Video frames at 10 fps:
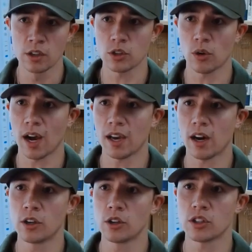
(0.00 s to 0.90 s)
So I
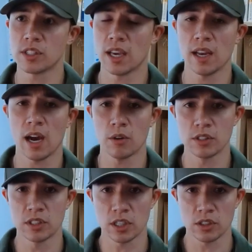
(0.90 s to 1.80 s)
understand how
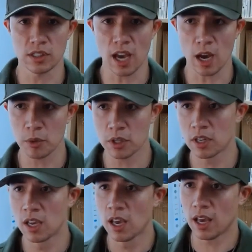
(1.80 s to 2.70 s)
addictions happen